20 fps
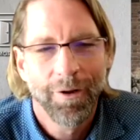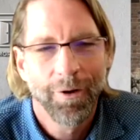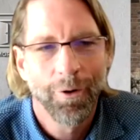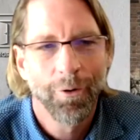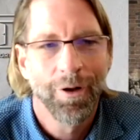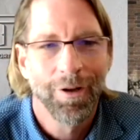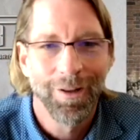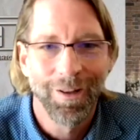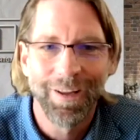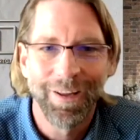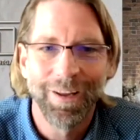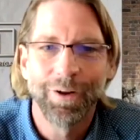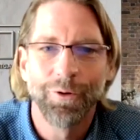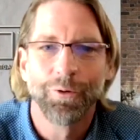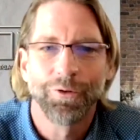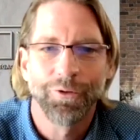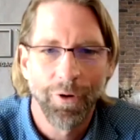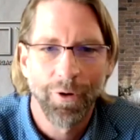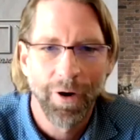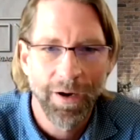a
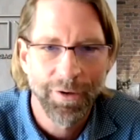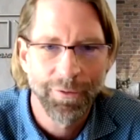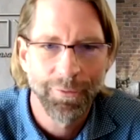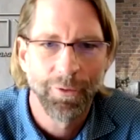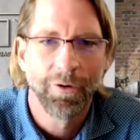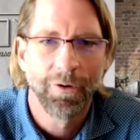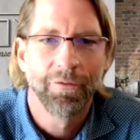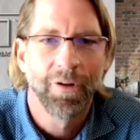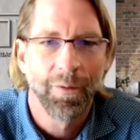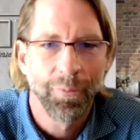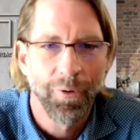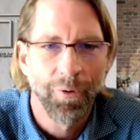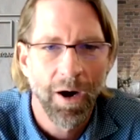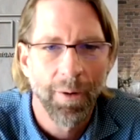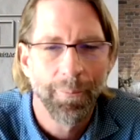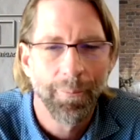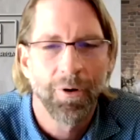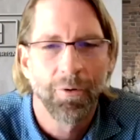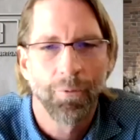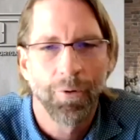legal transfer of that
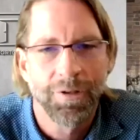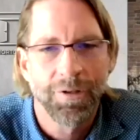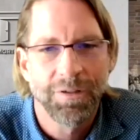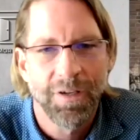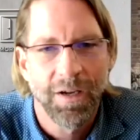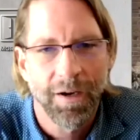property once